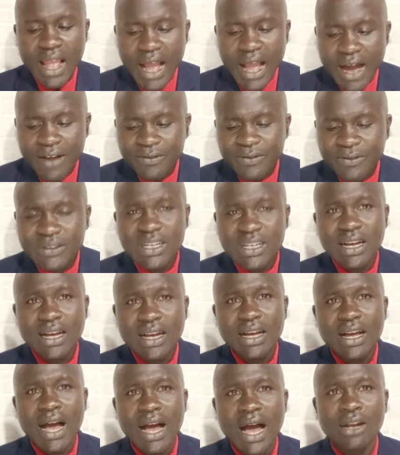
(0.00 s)

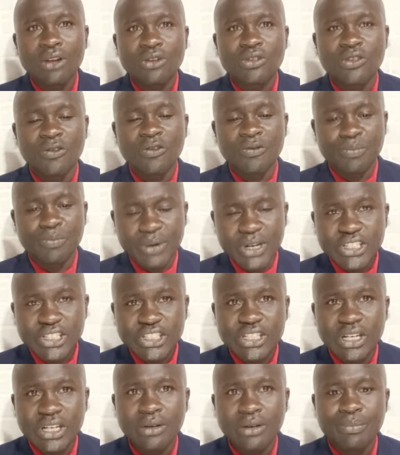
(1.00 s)
After a lot of
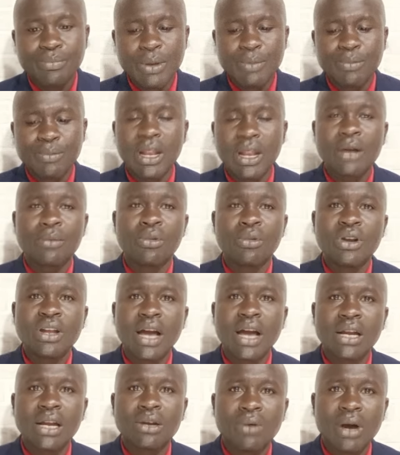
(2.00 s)
pressure, people like Boni
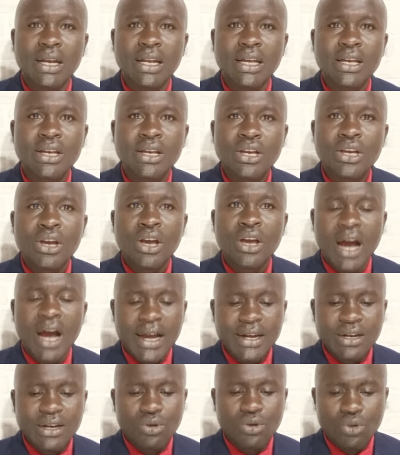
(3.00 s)
Halwale
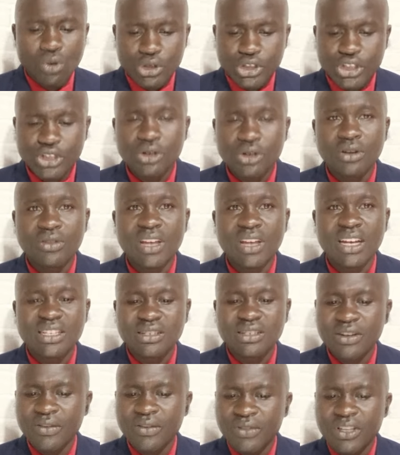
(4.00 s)
had cautioned
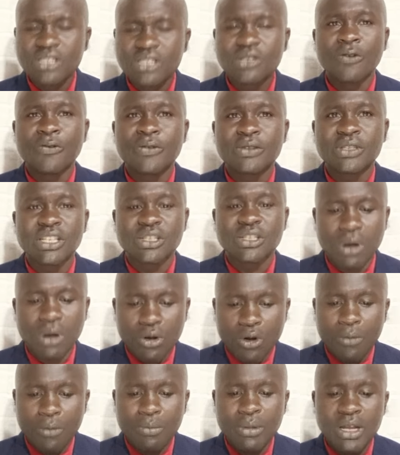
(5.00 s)
that these offices were
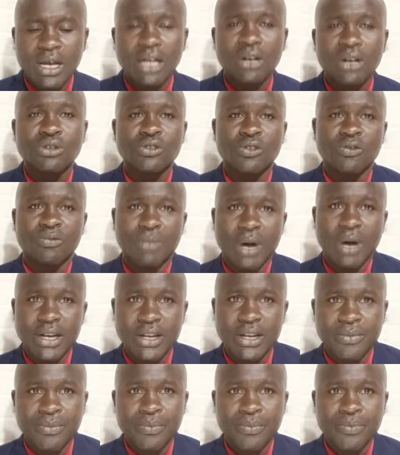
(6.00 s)
gobbling a lot of
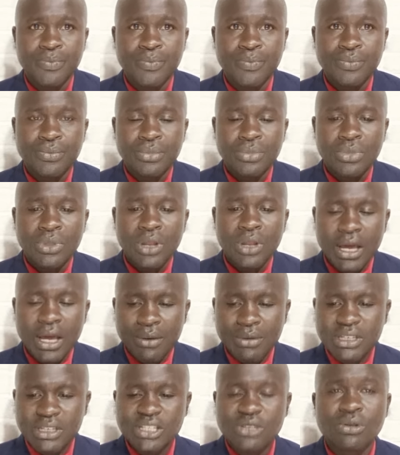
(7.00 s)
money. And I
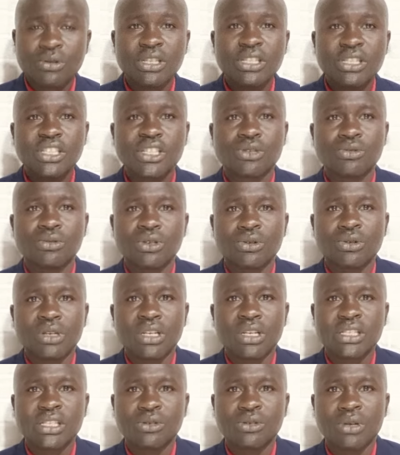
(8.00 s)
want us to listen
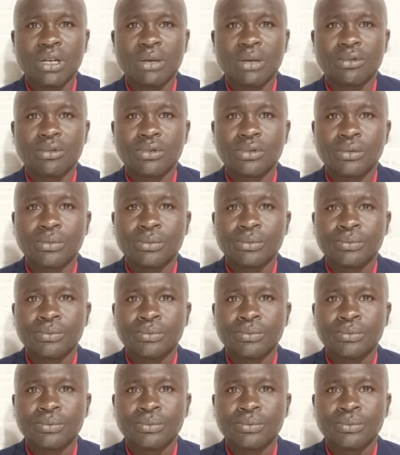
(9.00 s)
to William Ruto.